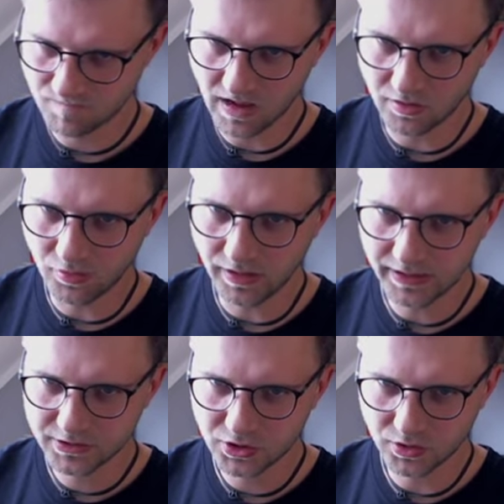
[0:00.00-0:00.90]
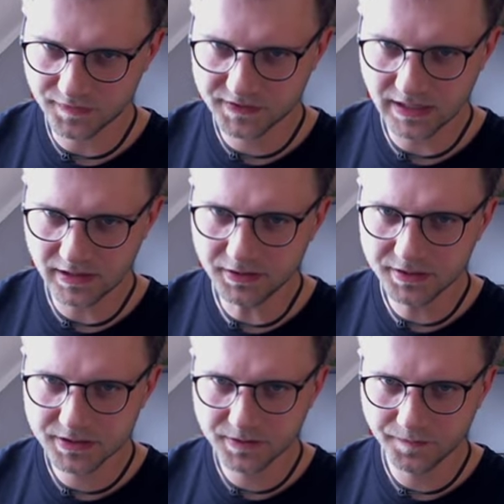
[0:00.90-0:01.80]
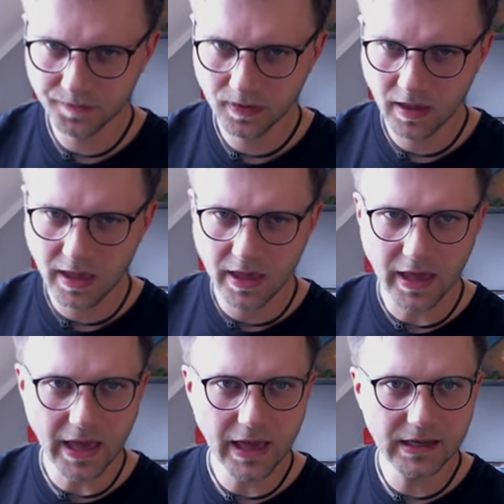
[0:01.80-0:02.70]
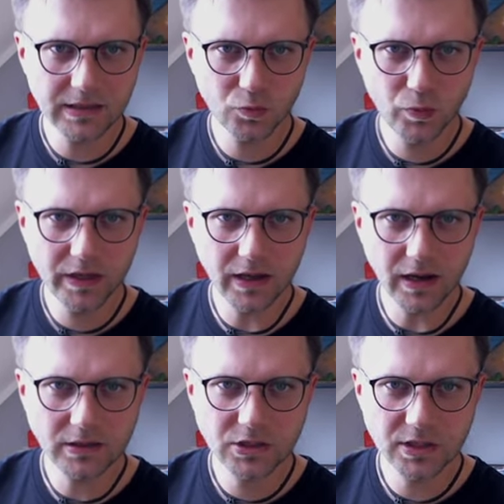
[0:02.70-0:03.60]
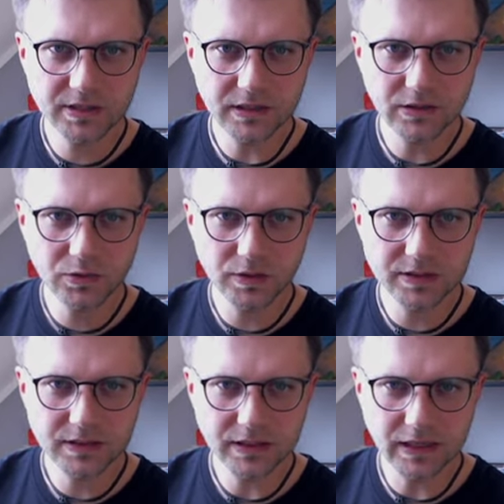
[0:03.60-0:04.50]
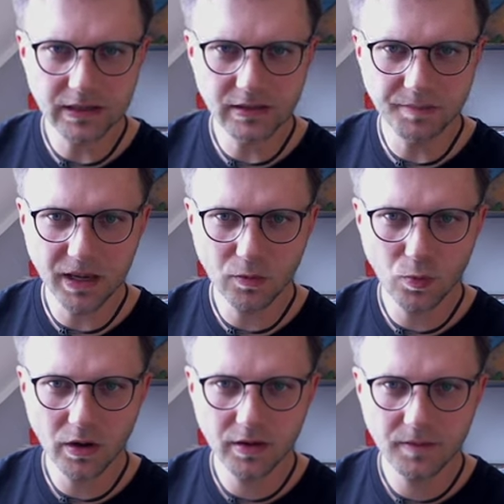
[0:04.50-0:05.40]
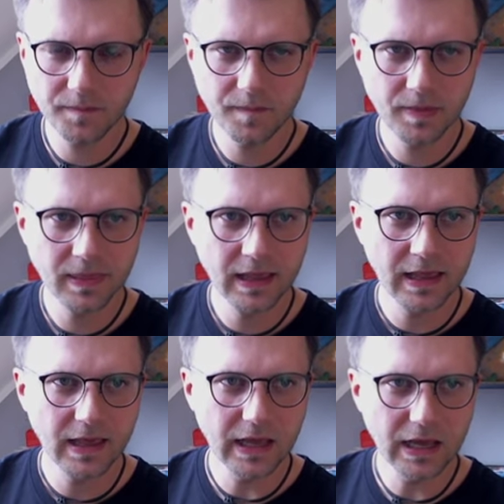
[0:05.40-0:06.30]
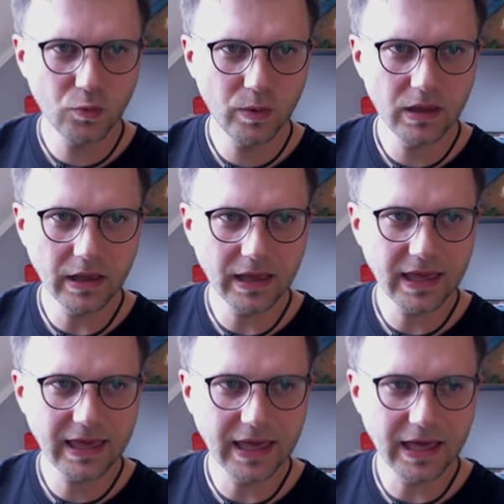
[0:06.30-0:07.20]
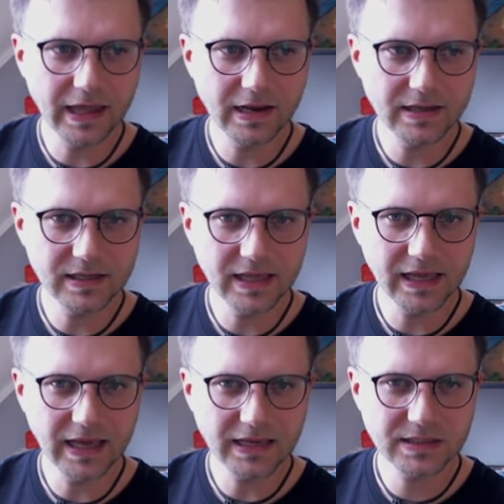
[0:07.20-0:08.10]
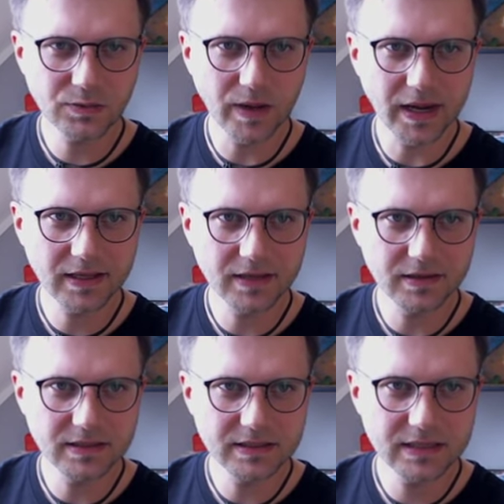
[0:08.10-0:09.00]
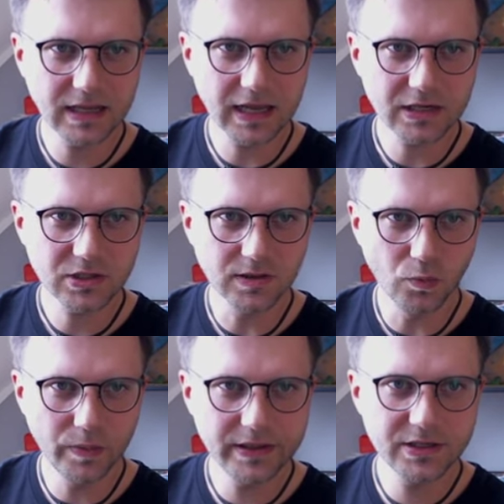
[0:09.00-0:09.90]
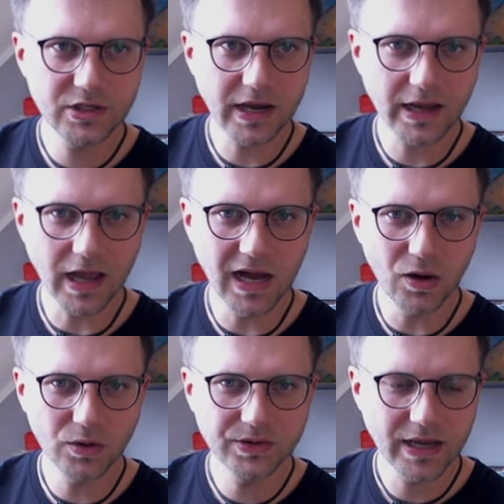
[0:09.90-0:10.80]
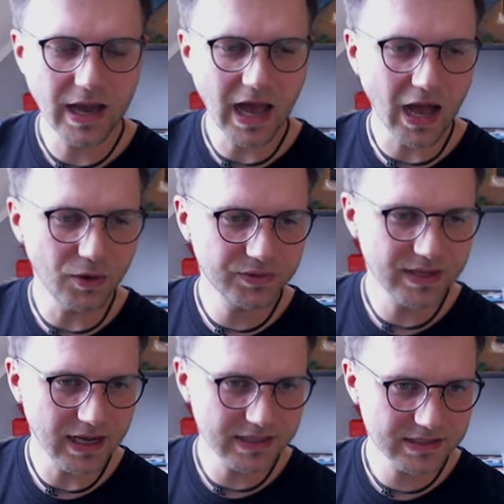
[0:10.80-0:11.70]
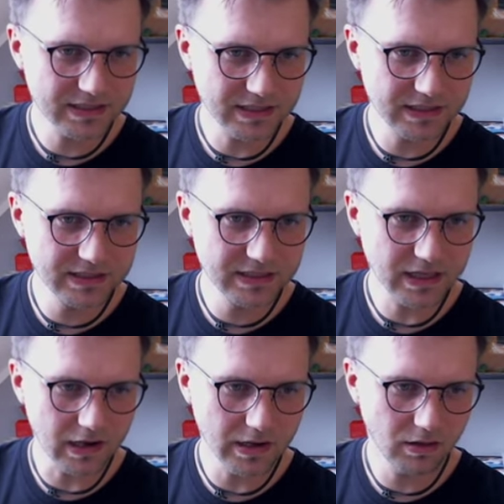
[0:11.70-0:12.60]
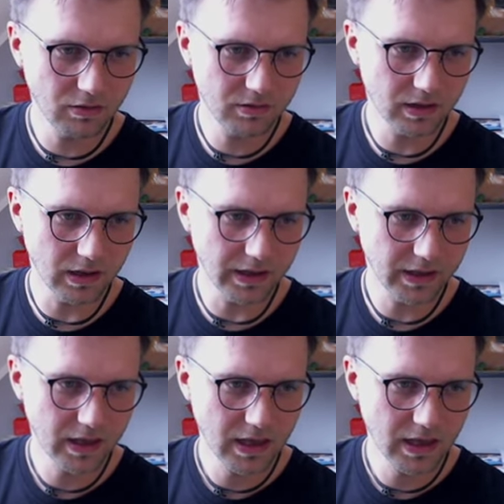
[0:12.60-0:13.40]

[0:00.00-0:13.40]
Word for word: a collection of cells and we are just interested in the big one and we again extract this selection. We check out how does this guy look like.